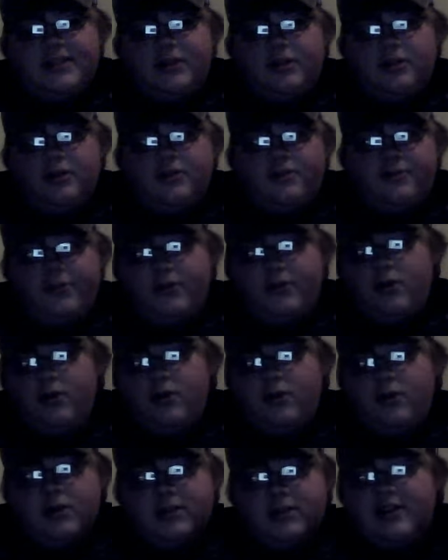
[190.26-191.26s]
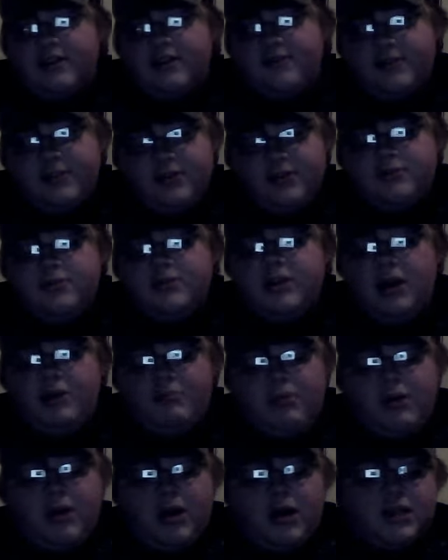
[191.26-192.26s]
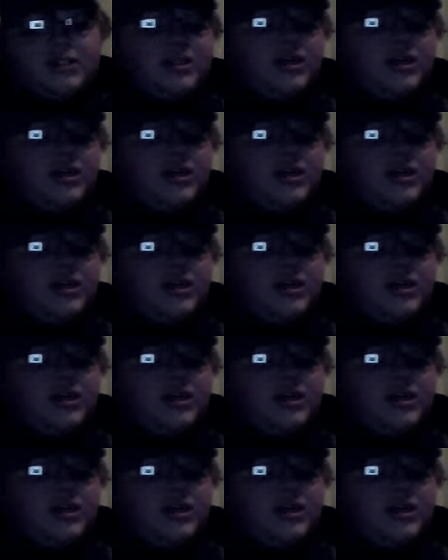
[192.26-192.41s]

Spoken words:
Eagle or View Loader and stuff, it's usually at pawn